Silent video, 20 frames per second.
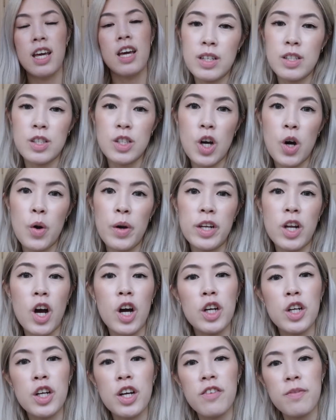So in
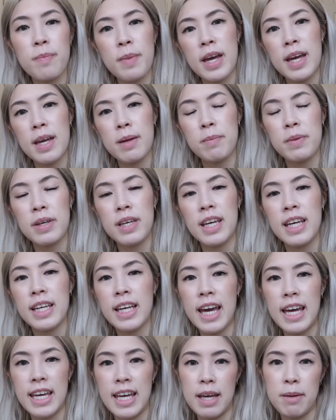honor of May being
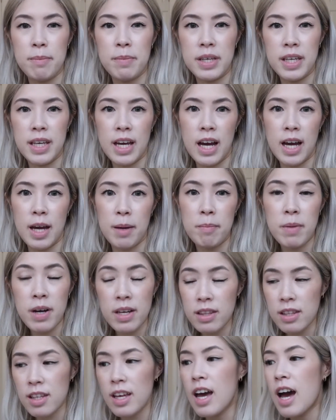AAPI
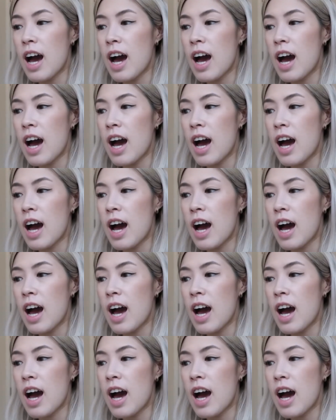month,